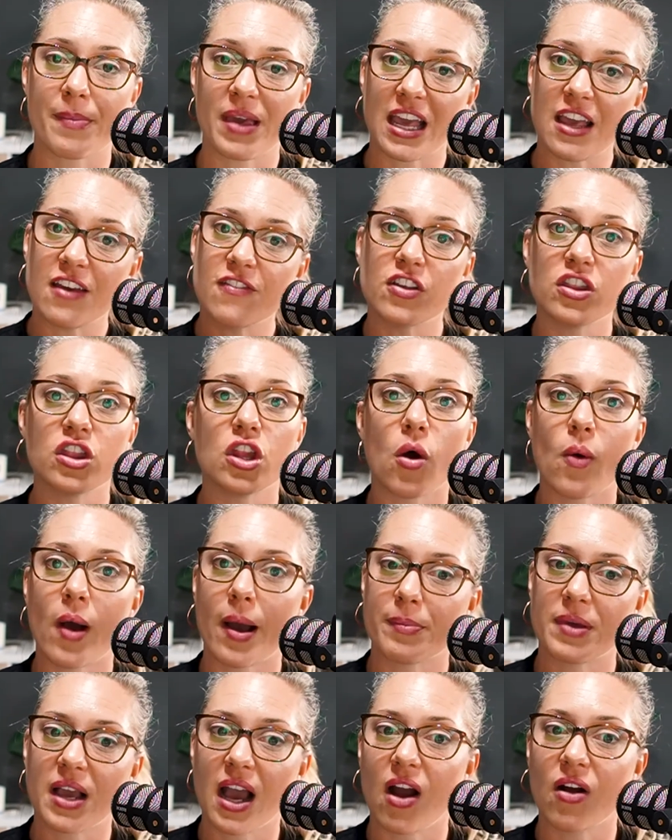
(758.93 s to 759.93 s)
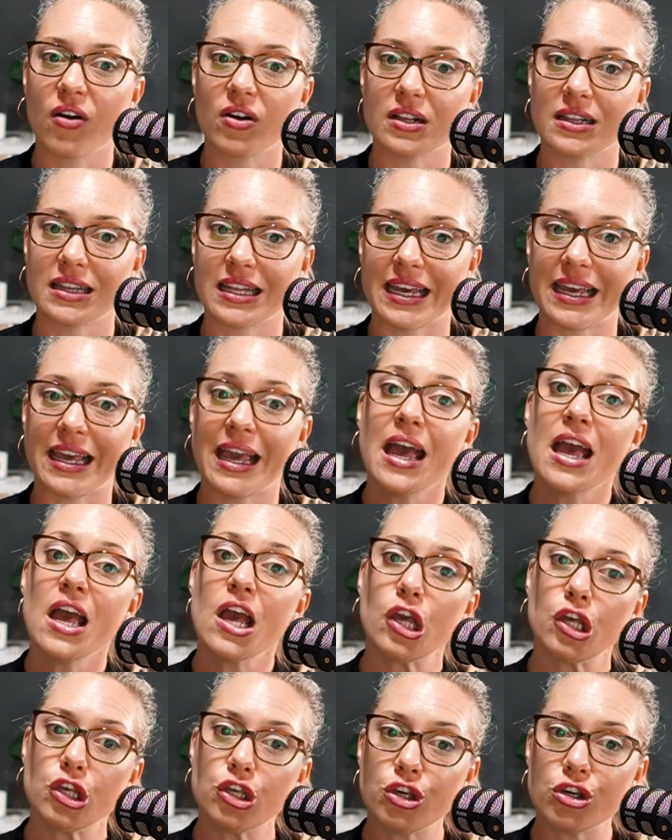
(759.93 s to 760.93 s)
even though I'm currently
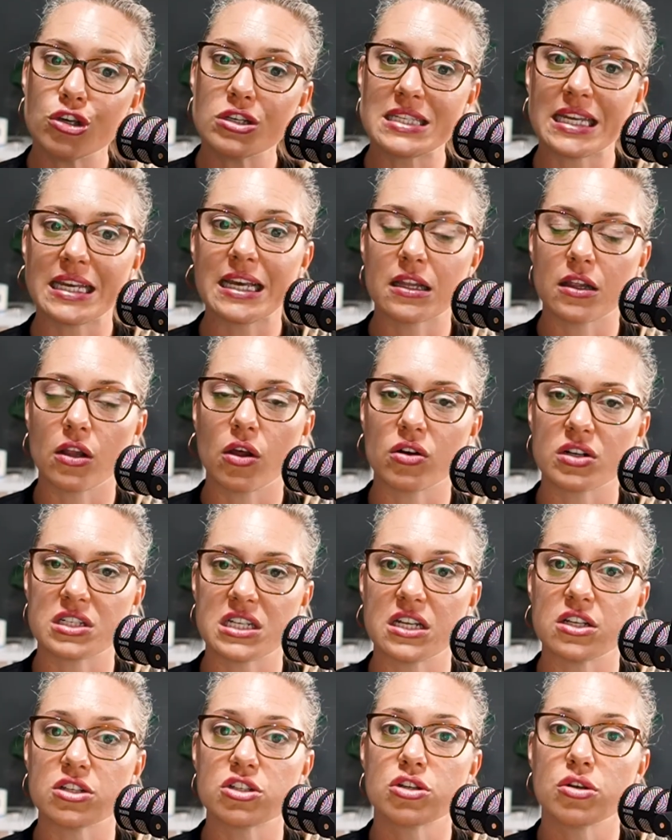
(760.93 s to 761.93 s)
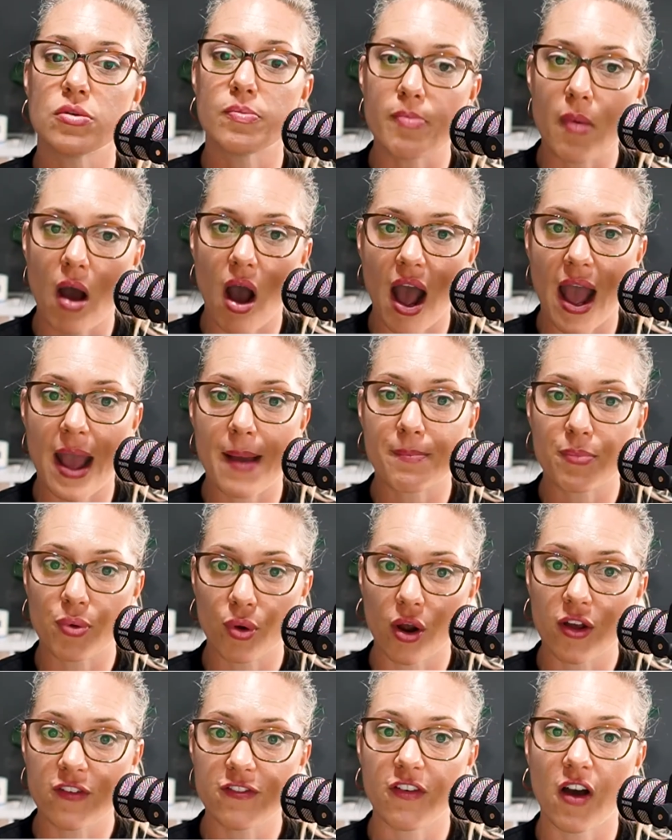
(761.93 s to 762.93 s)
using and logged into my
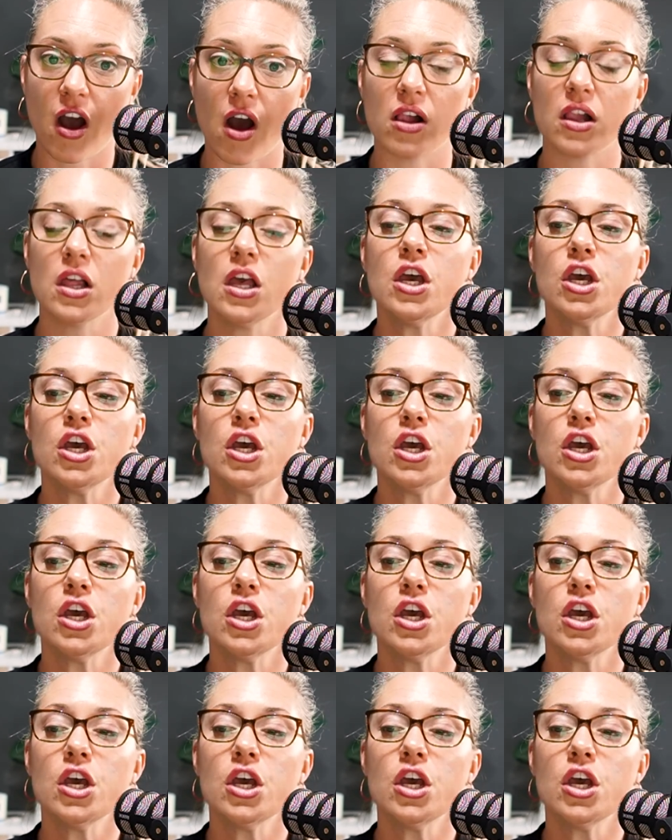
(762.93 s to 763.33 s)
profile.